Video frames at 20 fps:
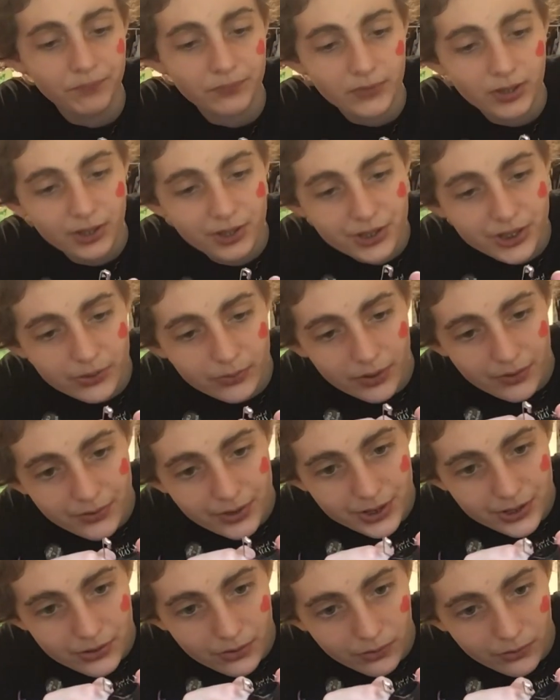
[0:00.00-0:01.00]
because you want
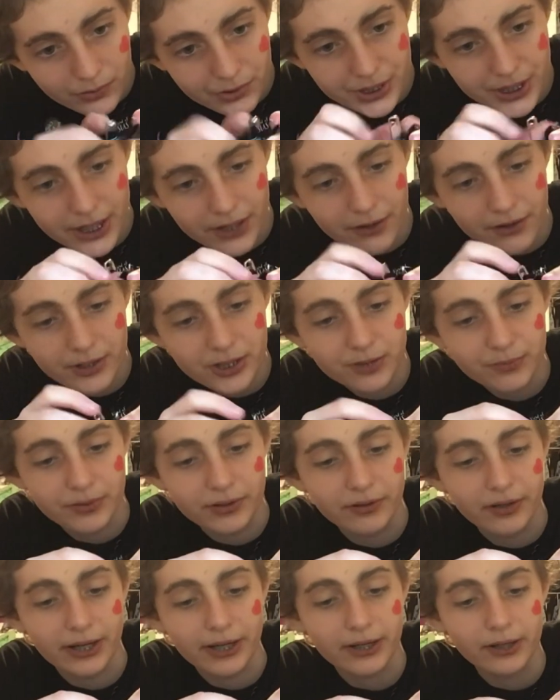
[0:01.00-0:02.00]
these holes here to be
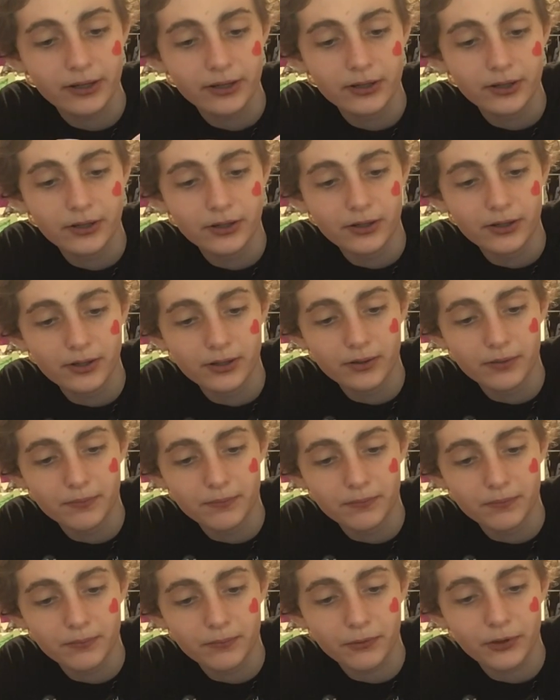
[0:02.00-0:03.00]
like
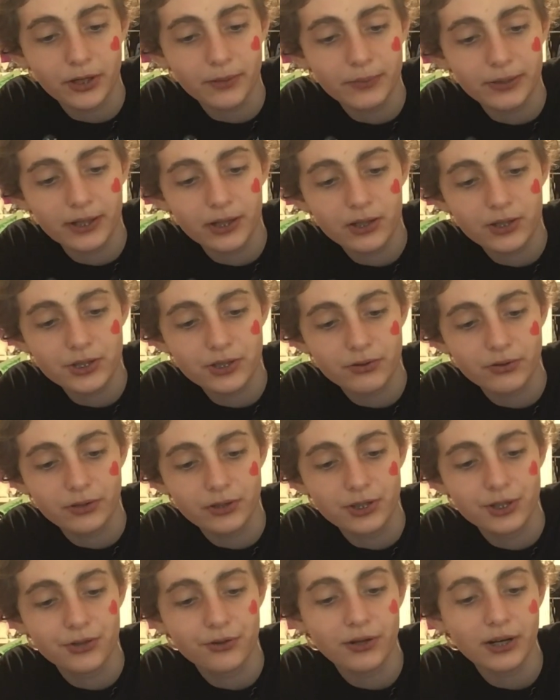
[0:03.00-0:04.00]
pretty big, so
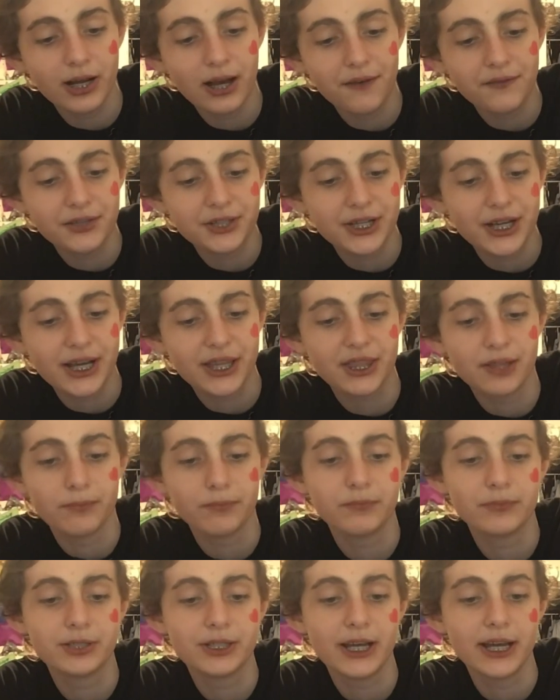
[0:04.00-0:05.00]
because you're gonna have to take
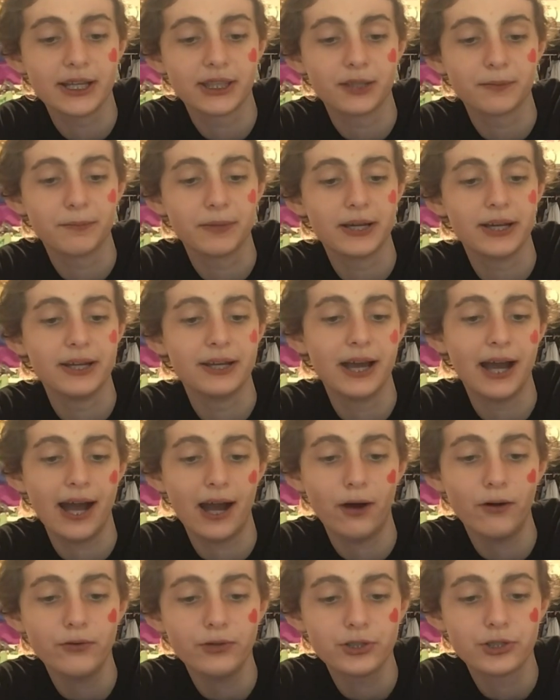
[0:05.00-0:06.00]
the pin
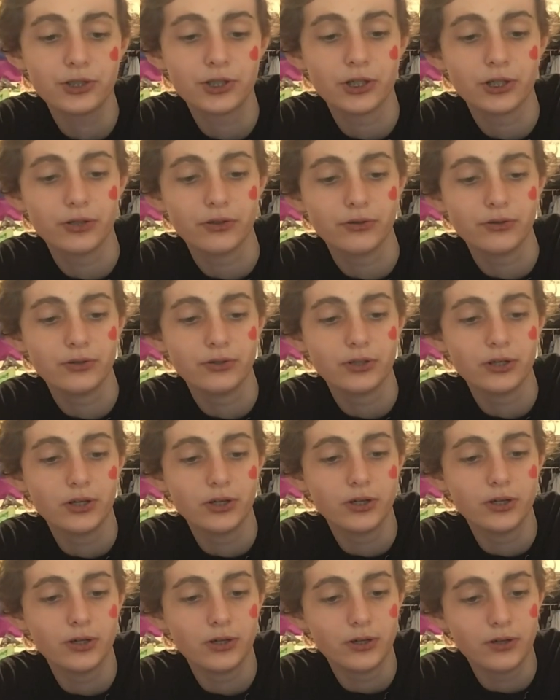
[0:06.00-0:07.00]
out to
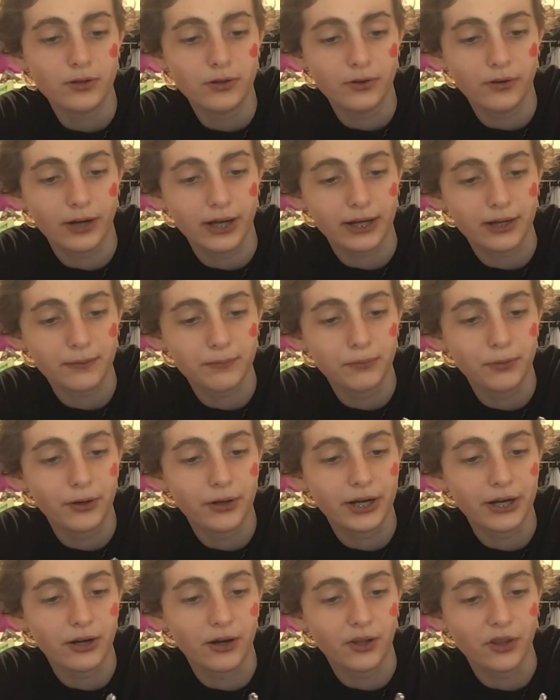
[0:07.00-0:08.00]
like put
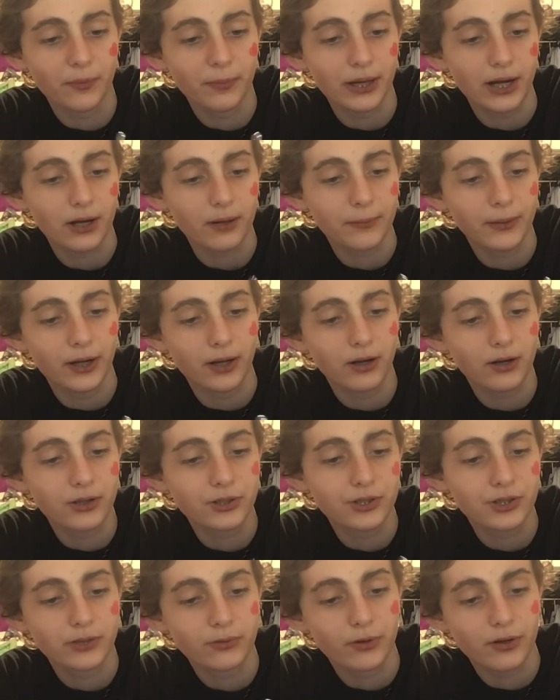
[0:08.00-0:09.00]
it on the back,
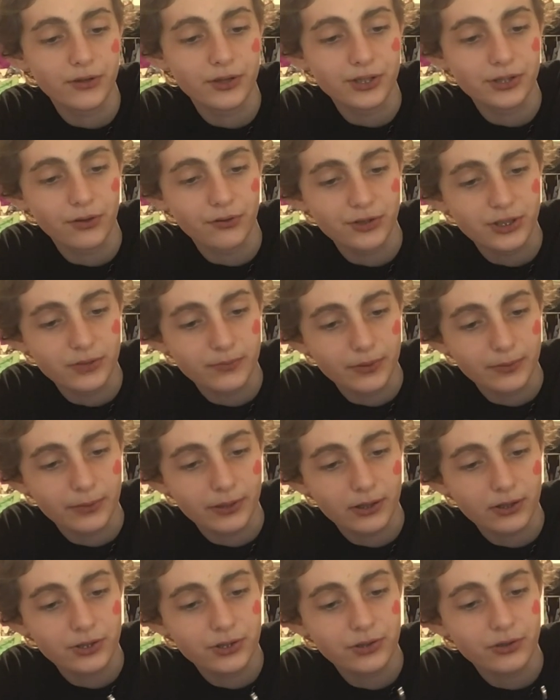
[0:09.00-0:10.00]
so you want these holes to be
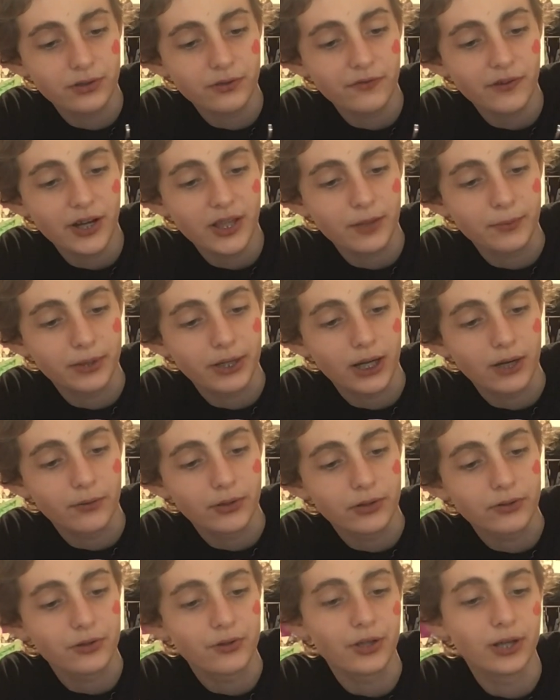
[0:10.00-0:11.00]
big so you can find them again when
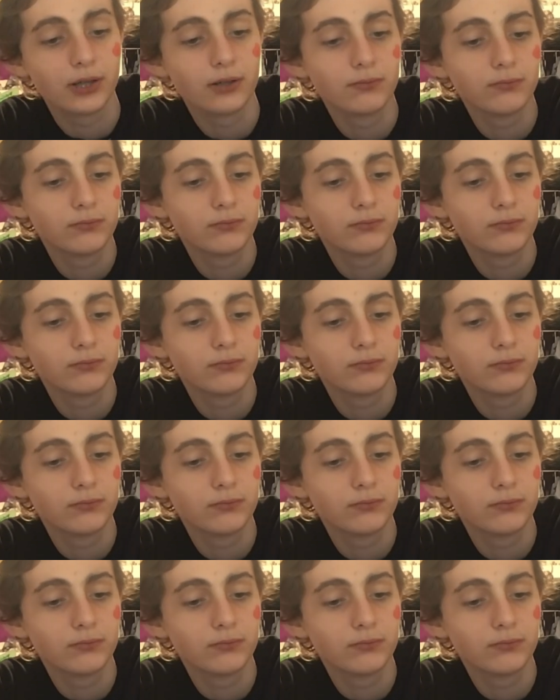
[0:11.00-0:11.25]
you do that,